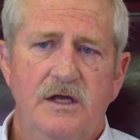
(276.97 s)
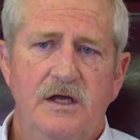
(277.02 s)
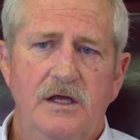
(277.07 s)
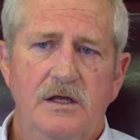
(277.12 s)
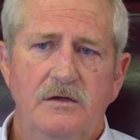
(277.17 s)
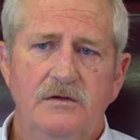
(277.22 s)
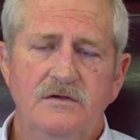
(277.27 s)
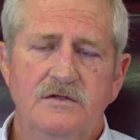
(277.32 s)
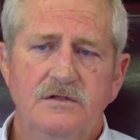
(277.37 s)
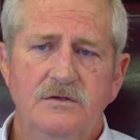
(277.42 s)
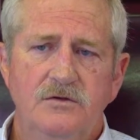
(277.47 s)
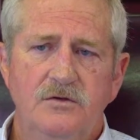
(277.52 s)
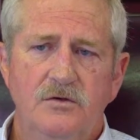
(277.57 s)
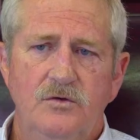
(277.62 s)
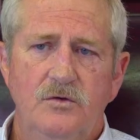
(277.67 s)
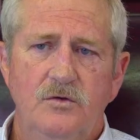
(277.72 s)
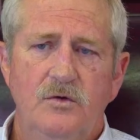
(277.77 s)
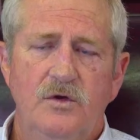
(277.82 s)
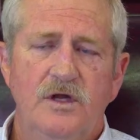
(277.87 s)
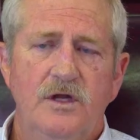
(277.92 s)

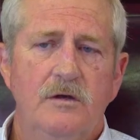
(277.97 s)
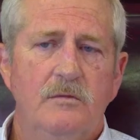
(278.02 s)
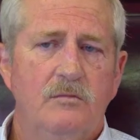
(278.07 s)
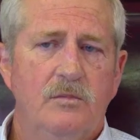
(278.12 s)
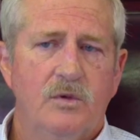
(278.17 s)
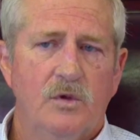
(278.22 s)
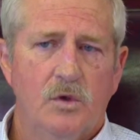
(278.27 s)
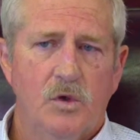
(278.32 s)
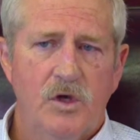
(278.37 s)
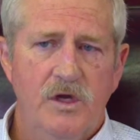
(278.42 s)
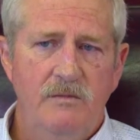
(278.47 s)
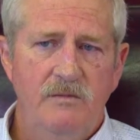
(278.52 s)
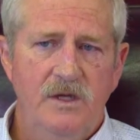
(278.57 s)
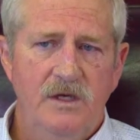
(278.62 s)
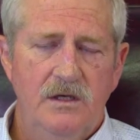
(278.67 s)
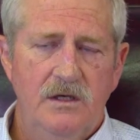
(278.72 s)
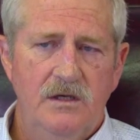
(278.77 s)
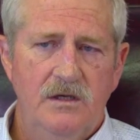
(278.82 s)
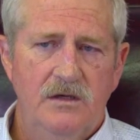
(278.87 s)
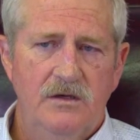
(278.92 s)
into
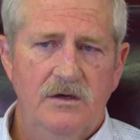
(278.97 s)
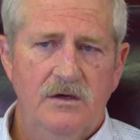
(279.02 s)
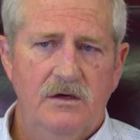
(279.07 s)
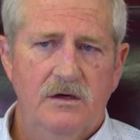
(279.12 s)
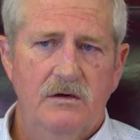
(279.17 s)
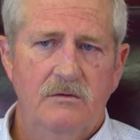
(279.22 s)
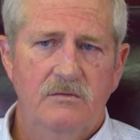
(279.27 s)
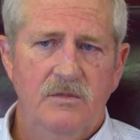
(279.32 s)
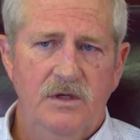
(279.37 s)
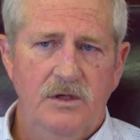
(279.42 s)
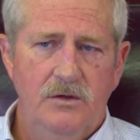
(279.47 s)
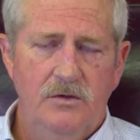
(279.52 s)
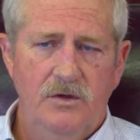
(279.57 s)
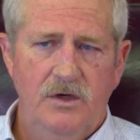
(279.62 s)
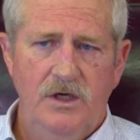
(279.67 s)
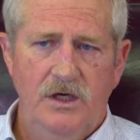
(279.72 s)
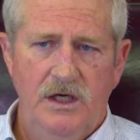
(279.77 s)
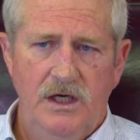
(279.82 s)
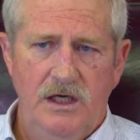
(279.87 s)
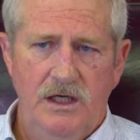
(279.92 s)
employment in the
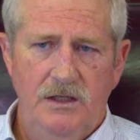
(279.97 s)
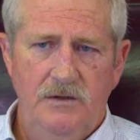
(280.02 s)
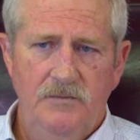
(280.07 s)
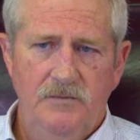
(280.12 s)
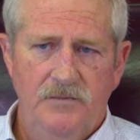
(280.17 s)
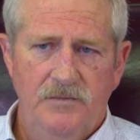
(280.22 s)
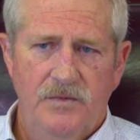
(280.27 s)
community